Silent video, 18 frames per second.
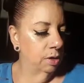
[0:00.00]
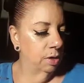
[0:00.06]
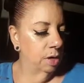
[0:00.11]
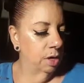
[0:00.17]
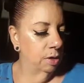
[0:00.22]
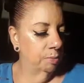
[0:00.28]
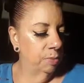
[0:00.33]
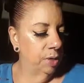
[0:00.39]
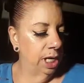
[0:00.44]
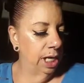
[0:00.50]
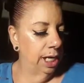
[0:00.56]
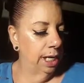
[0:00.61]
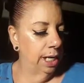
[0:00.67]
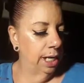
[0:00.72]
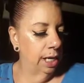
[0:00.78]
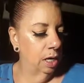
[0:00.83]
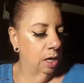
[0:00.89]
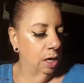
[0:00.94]
Her
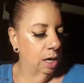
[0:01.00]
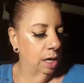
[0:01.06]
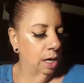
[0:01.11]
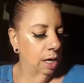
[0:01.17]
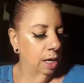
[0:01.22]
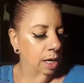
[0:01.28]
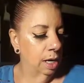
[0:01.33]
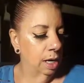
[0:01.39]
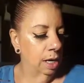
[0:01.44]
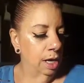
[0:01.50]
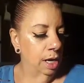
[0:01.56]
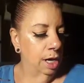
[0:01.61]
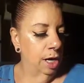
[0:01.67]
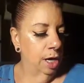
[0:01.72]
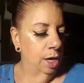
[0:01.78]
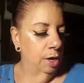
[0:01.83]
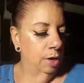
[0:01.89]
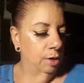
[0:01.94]
pink hair.
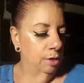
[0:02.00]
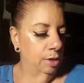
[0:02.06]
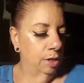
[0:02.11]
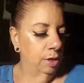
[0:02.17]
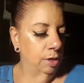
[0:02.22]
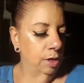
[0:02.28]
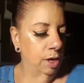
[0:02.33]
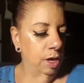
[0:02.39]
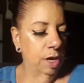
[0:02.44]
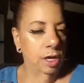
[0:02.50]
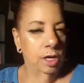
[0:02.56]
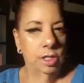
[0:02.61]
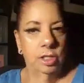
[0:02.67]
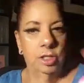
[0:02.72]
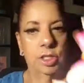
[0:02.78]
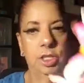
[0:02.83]
Her little heart